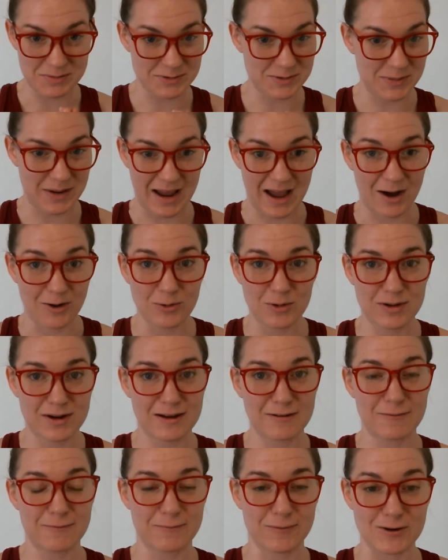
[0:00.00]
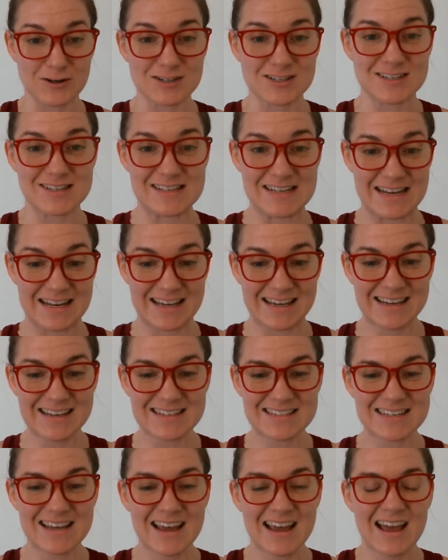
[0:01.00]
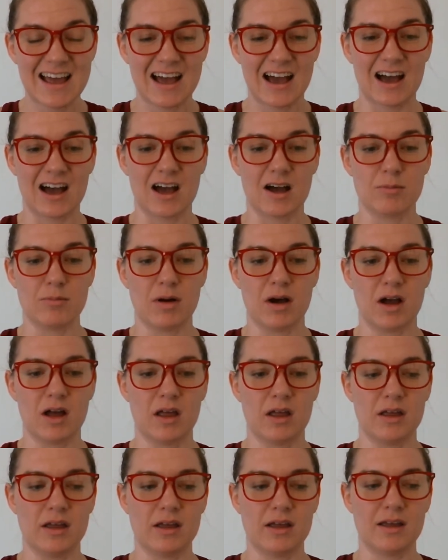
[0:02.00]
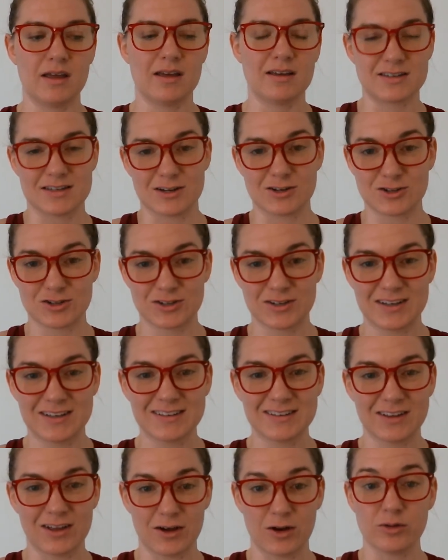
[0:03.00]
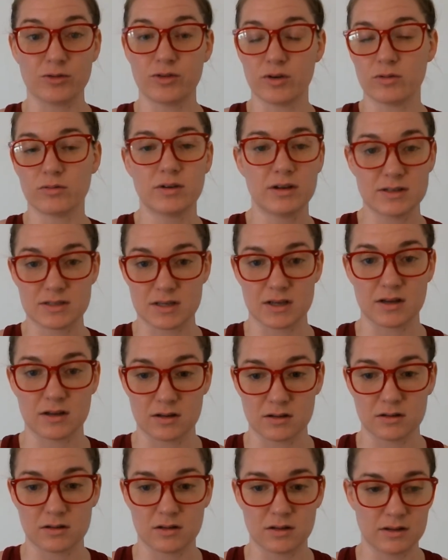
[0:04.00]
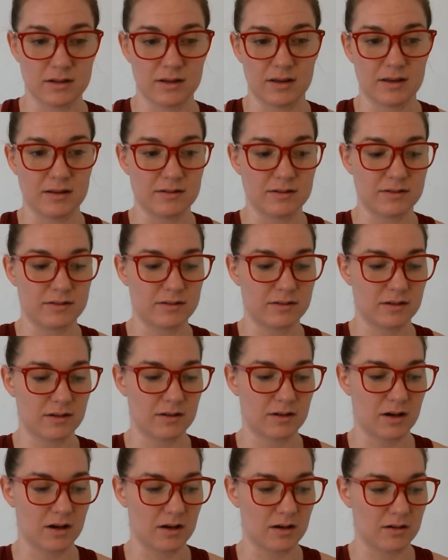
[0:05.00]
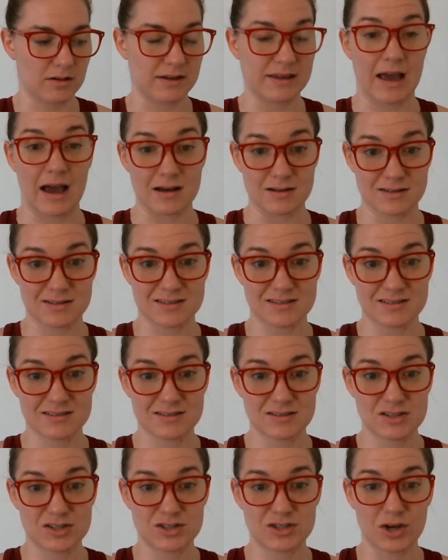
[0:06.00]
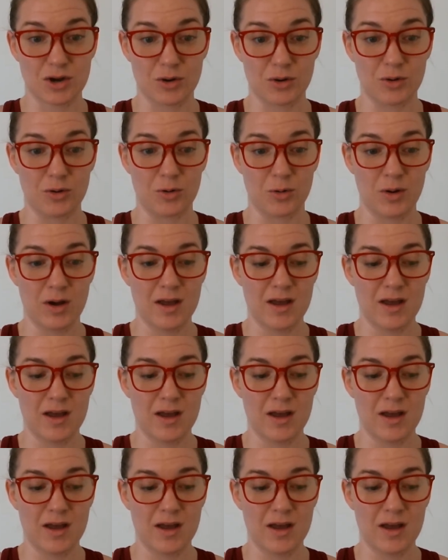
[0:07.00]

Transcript: me out when I first did it. Um, Essentially, ozone is a gas. So